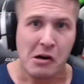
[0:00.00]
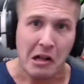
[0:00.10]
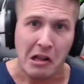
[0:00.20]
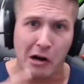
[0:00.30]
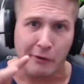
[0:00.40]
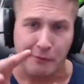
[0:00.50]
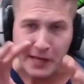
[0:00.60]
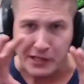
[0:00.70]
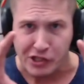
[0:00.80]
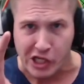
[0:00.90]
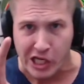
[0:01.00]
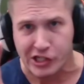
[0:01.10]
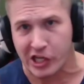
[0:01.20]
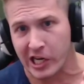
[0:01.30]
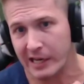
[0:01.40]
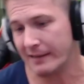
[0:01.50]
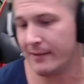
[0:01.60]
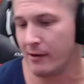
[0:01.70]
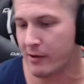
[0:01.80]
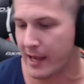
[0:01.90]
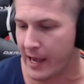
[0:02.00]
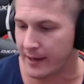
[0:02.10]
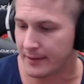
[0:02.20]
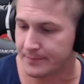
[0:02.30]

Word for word: a little, a little fish Okay.